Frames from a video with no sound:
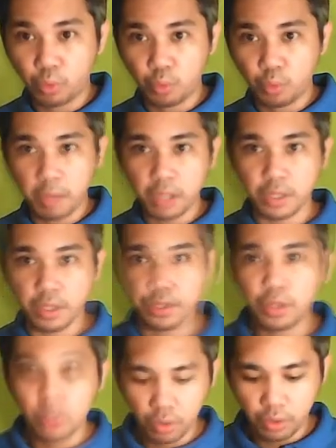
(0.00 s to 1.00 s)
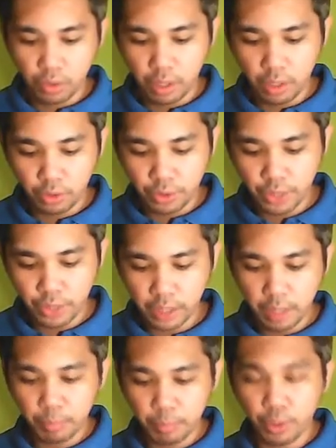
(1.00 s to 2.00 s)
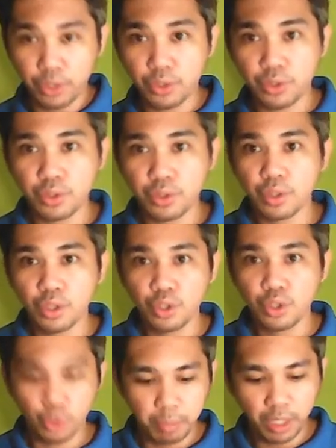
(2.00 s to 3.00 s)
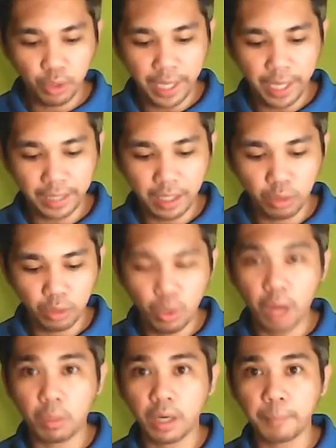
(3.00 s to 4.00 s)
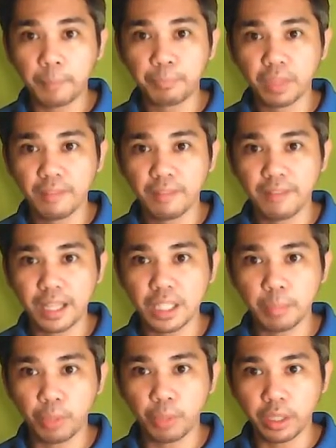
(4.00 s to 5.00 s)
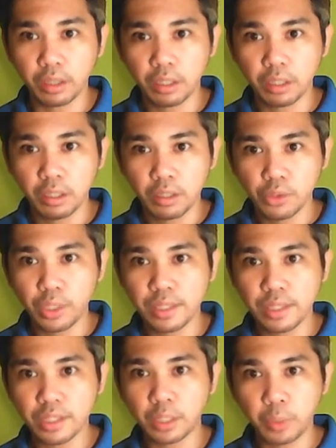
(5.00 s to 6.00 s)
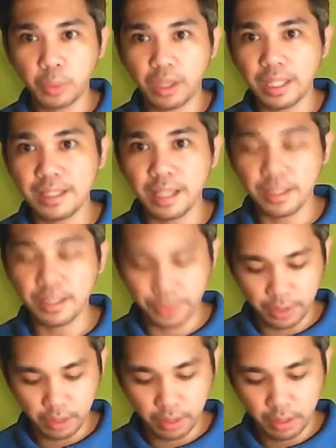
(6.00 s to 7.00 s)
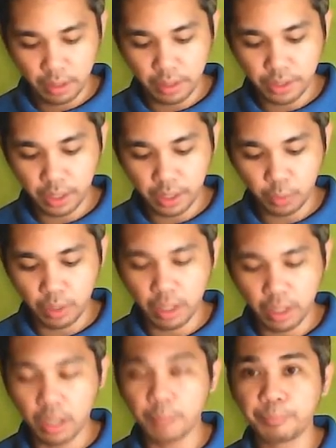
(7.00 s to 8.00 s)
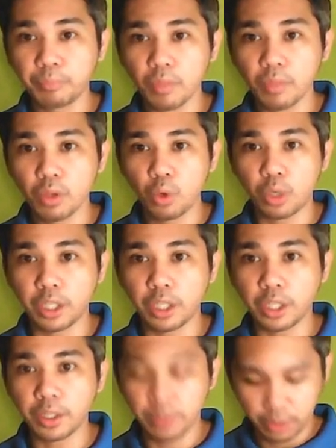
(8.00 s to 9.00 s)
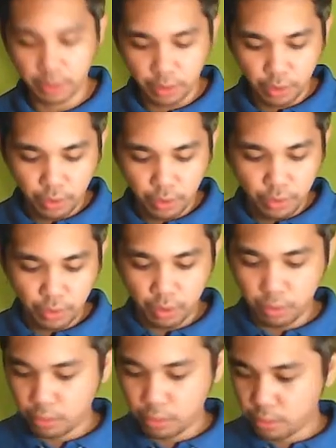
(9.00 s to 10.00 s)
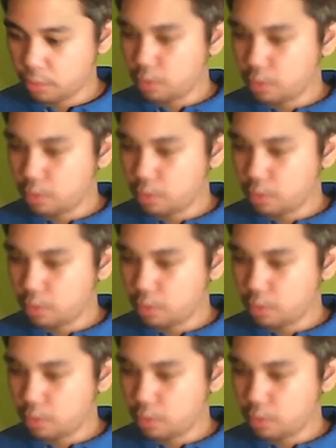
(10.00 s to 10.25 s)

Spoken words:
two boxes. The intersecting points should be connected to our vanishing point. So let's start with the easiest. Let's start with the corner. So